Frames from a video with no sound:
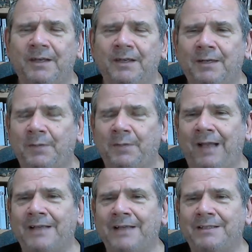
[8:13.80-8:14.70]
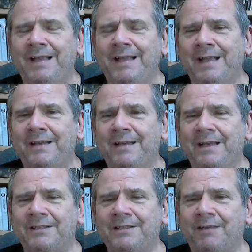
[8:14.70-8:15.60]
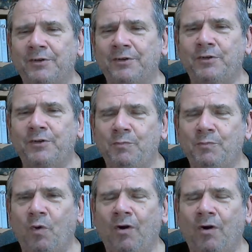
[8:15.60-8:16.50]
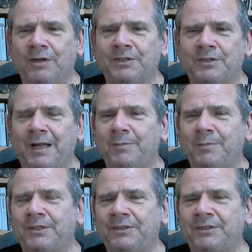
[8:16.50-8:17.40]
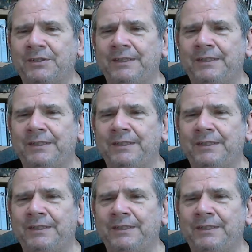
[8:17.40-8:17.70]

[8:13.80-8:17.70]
But last night he suffered two more heart stoppages,